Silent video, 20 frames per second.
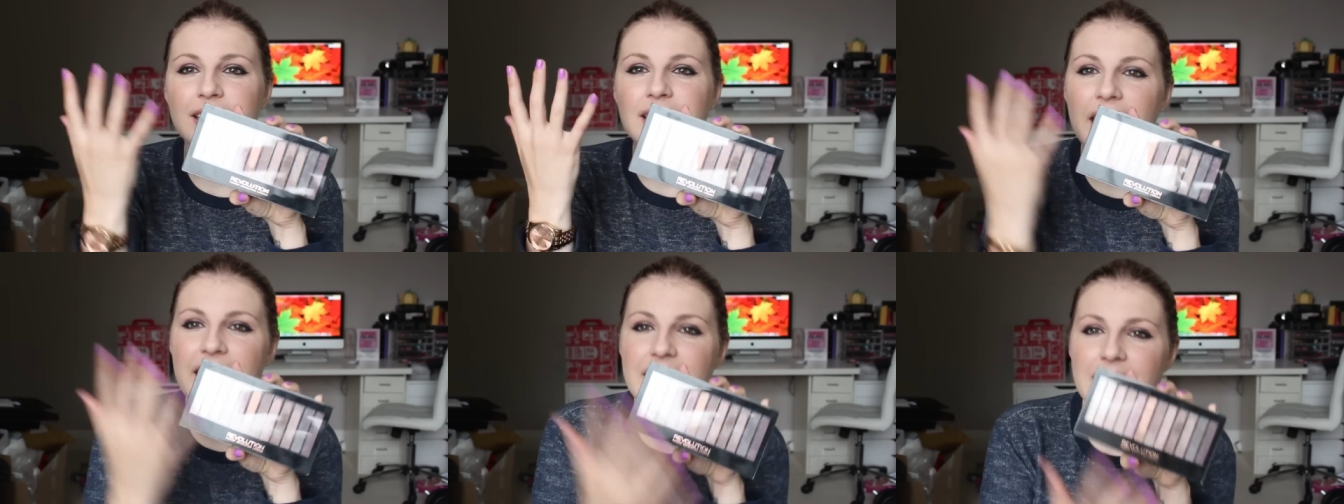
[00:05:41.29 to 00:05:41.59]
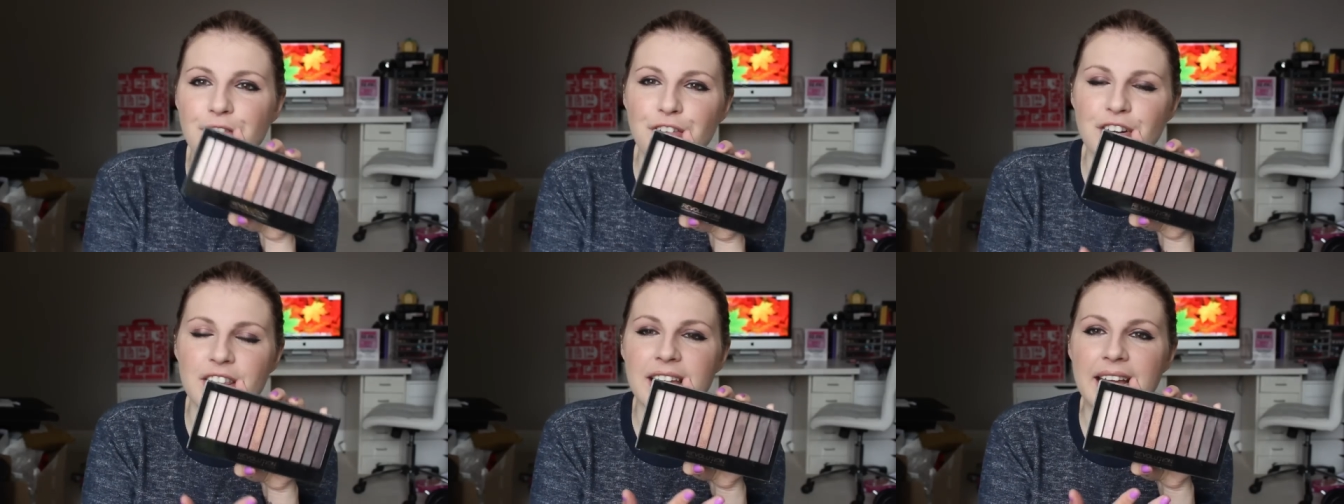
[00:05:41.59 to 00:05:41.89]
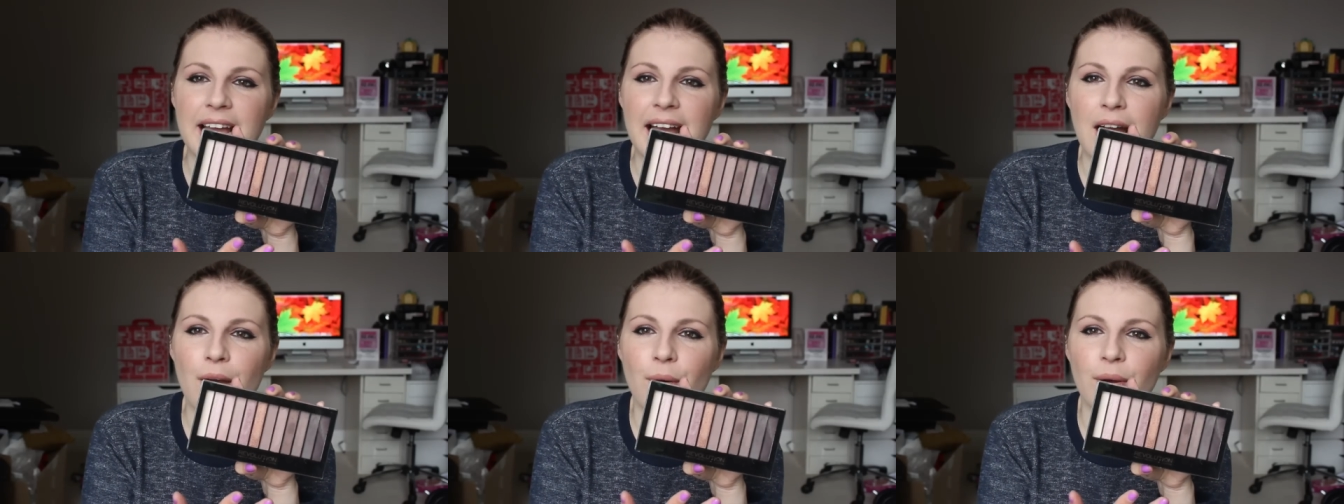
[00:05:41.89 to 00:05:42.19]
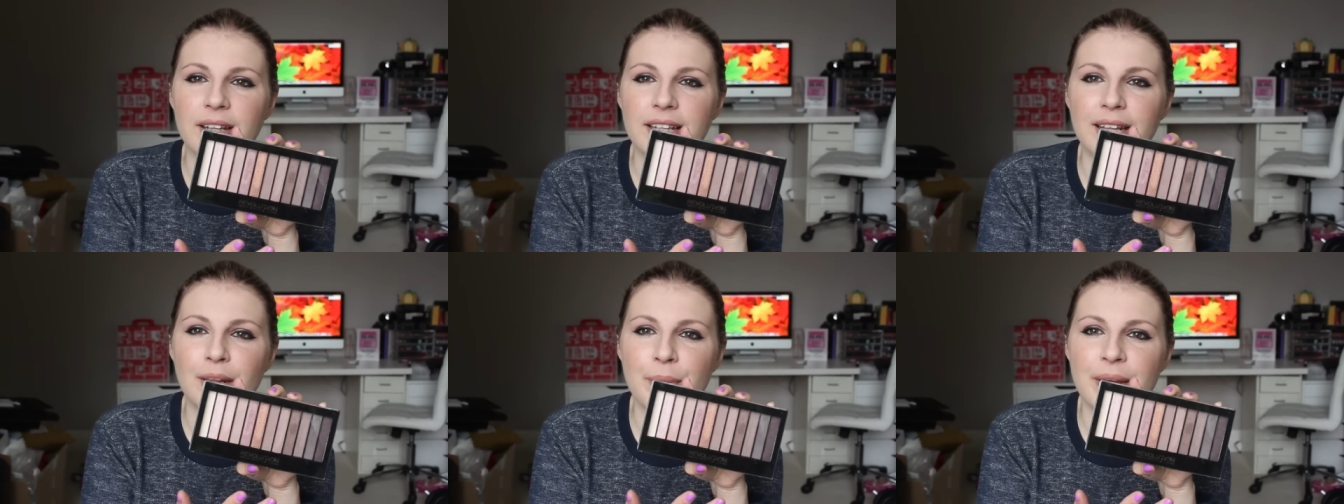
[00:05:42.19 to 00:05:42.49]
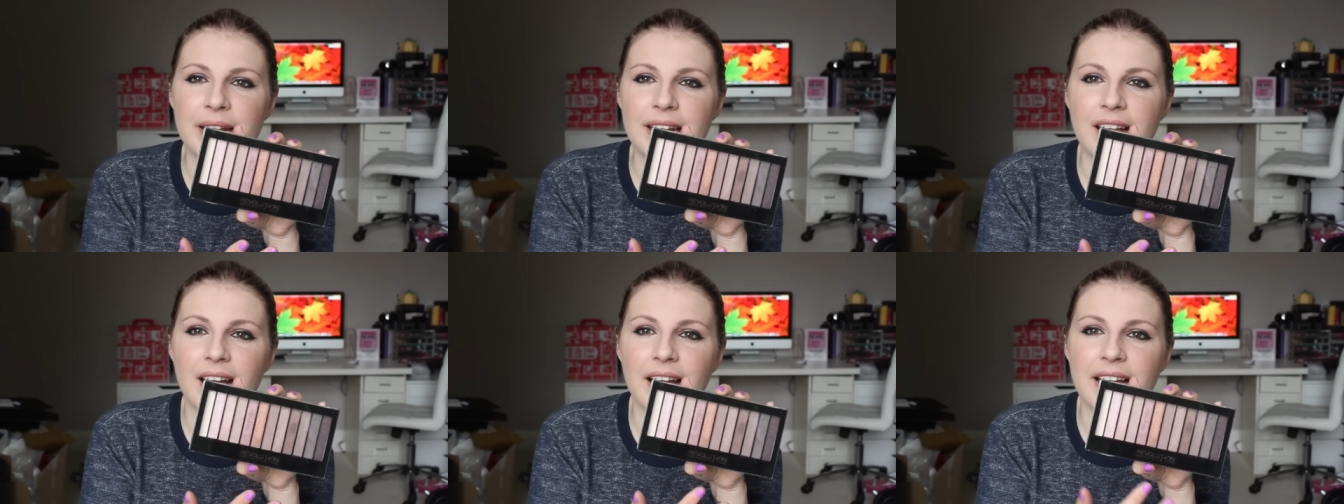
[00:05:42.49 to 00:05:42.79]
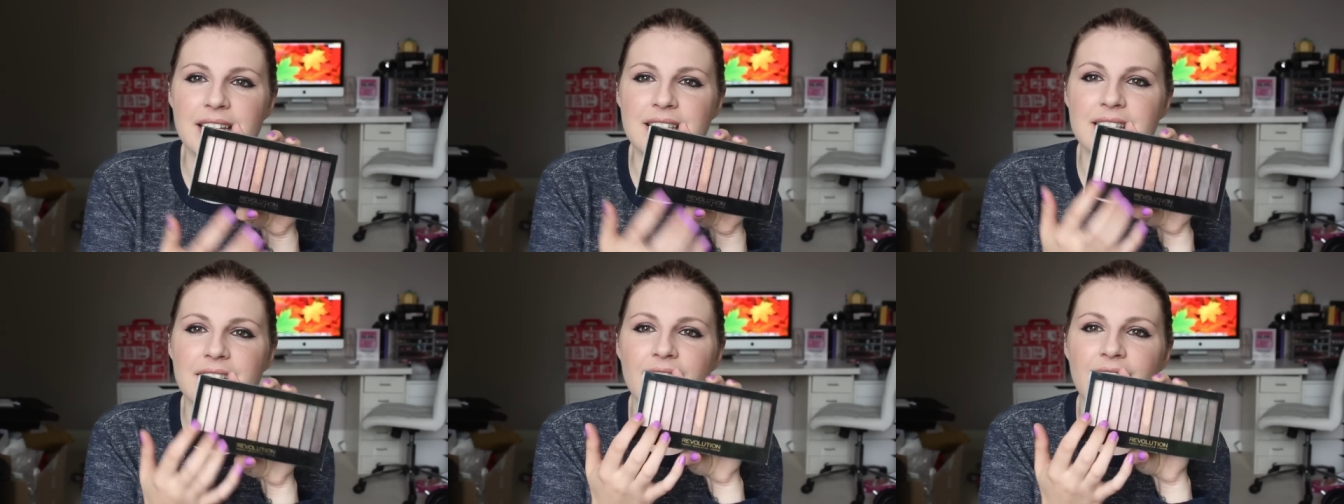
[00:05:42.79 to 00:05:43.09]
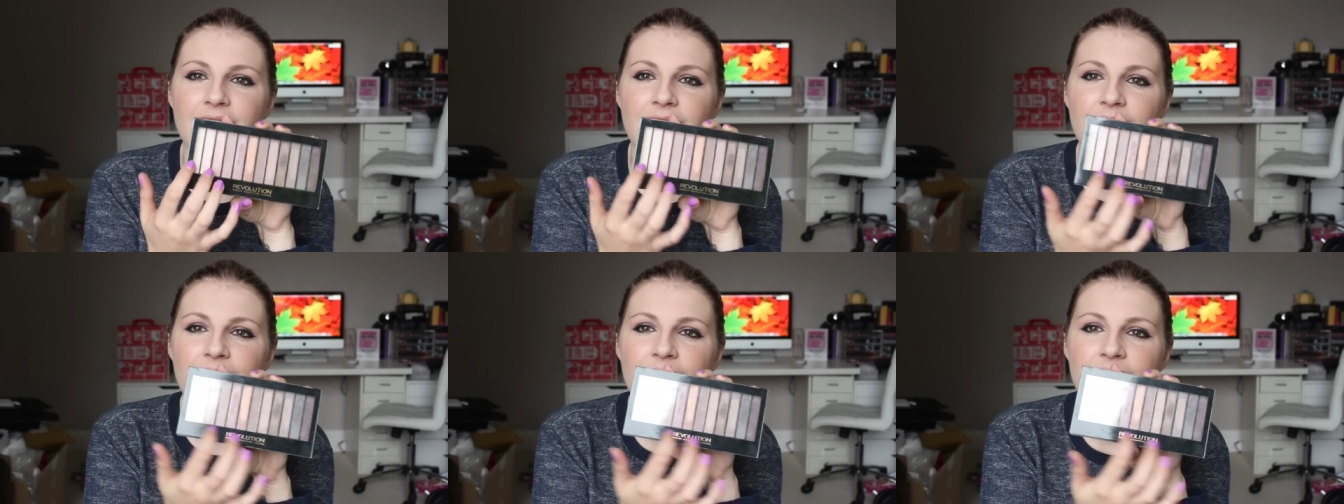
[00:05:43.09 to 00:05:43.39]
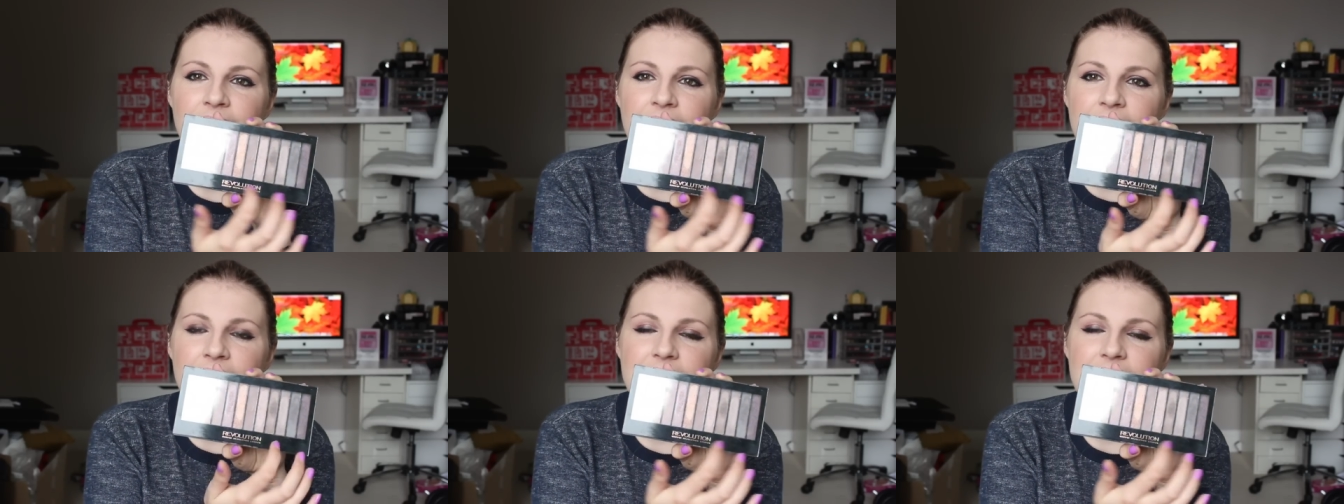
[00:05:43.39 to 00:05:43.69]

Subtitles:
laid everything out a little bit nicer.